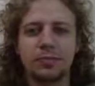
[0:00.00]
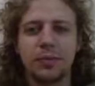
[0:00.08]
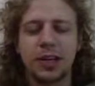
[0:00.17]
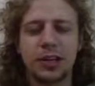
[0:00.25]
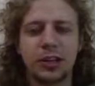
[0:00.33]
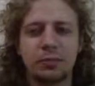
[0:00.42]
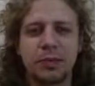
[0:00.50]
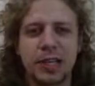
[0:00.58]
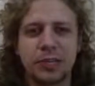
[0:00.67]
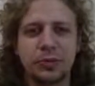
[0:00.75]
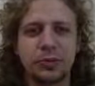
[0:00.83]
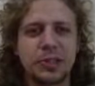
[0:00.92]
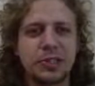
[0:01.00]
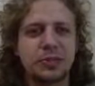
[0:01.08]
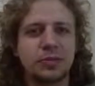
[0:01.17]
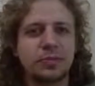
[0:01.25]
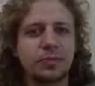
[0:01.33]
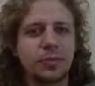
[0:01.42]
Another possible
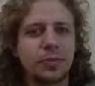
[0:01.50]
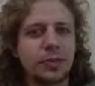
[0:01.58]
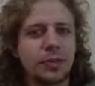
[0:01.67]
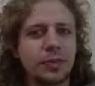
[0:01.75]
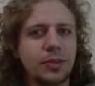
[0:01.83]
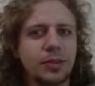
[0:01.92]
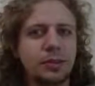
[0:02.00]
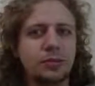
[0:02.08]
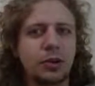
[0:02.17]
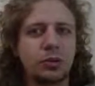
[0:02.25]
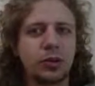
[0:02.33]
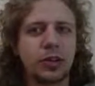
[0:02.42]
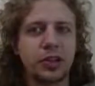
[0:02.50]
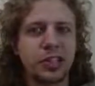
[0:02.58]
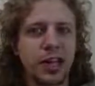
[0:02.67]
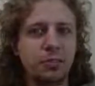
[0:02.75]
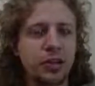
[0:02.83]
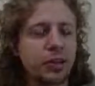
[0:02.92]
reason, while we're on the
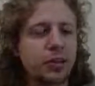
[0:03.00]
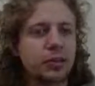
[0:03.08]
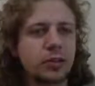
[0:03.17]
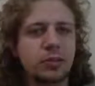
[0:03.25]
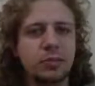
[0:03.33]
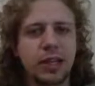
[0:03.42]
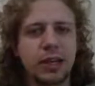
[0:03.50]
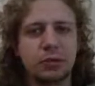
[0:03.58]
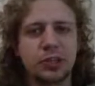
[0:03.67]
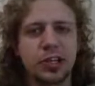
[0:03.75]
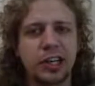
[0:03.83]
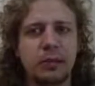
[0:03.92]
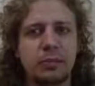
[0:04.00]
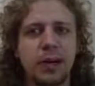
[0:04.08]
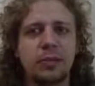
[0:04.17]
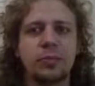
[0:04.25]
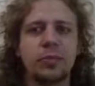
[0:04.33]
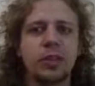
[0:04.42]
topic, could be that we're talking
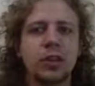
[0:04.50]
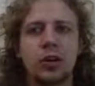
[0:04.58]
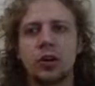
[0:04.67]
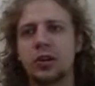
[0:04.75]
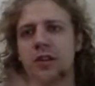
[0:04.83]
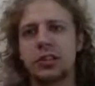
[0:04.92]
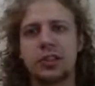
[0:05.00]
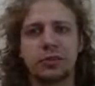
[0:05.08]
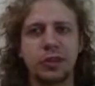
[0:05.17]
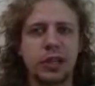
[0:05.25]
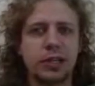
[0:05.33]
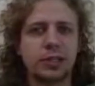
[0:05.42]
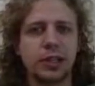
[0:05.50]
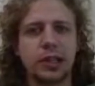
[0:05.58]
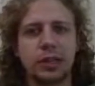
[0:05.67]
about all the different isolated